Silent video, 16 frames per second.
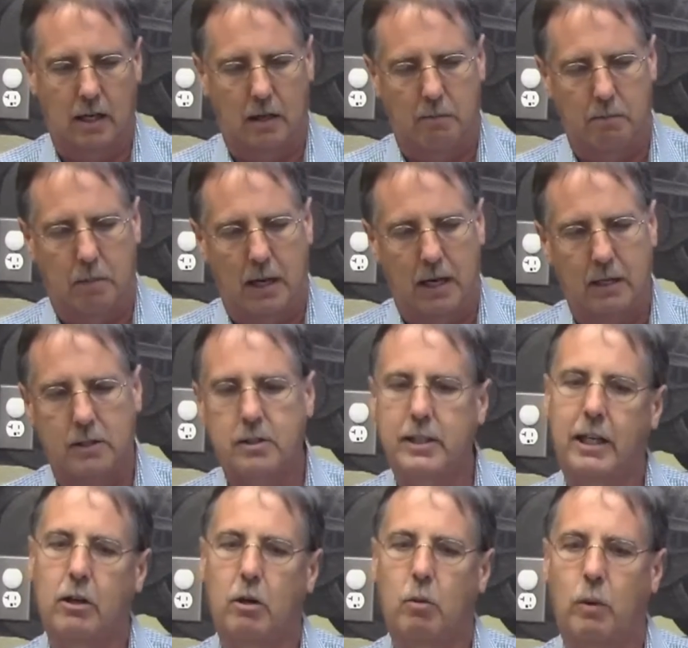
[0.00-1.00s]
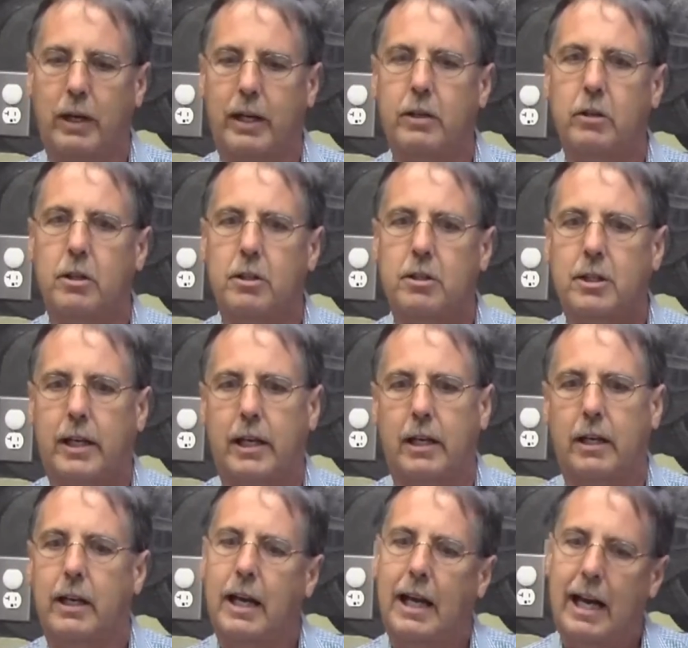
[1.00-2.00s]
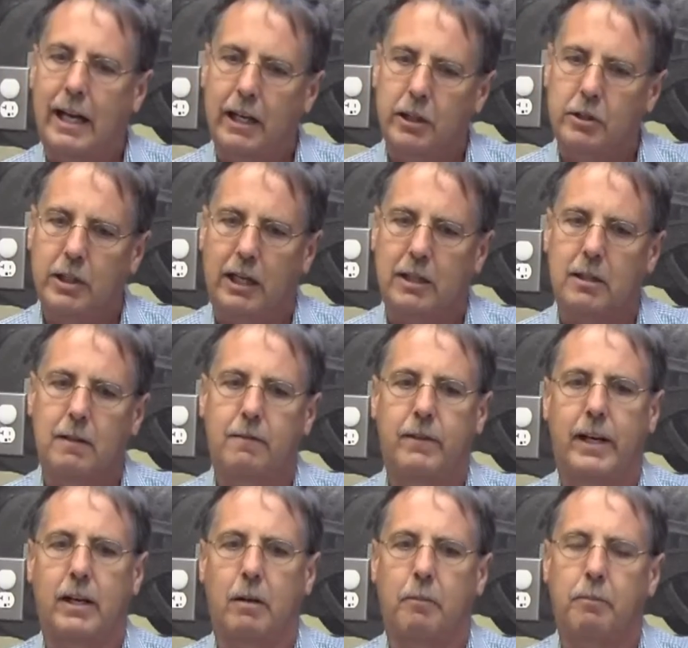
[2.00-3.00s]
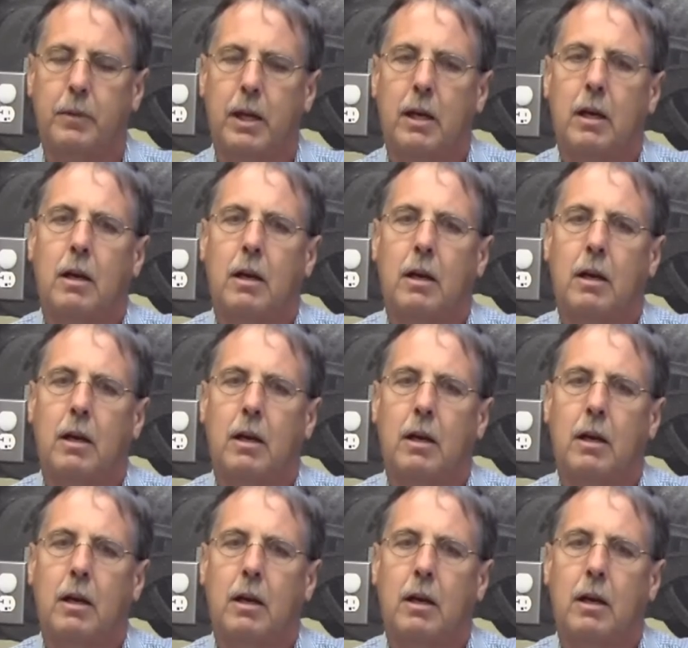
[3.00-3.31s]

of a stinger went into the skin and injected venom.